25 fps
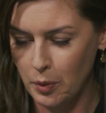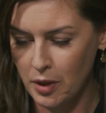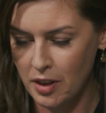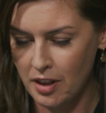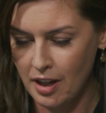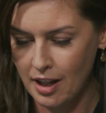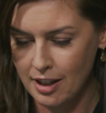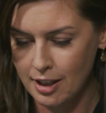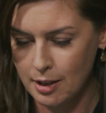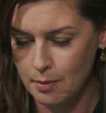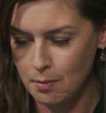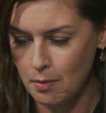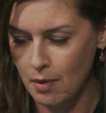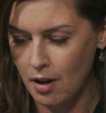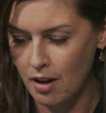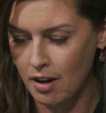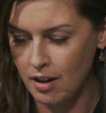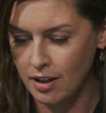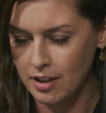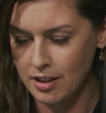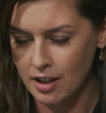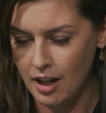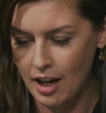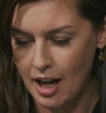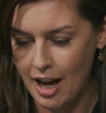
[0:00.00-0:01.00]
With that in
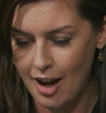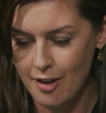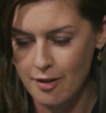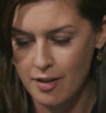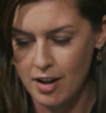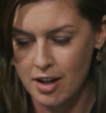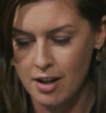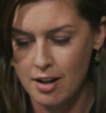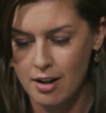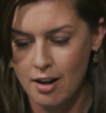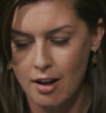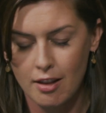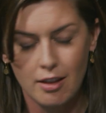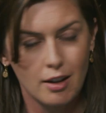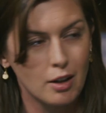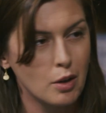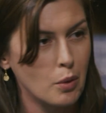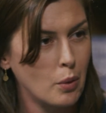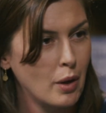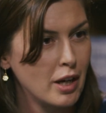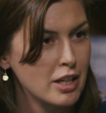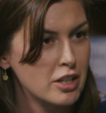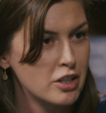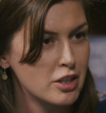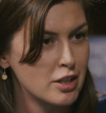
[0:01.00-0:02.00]
mind, I have another
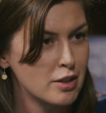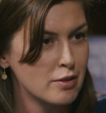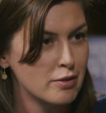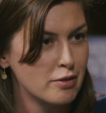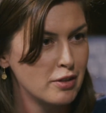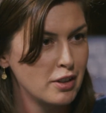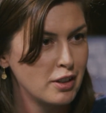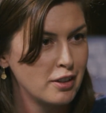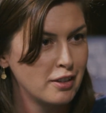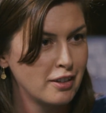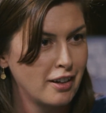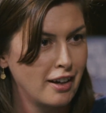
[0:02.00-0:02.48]
question for you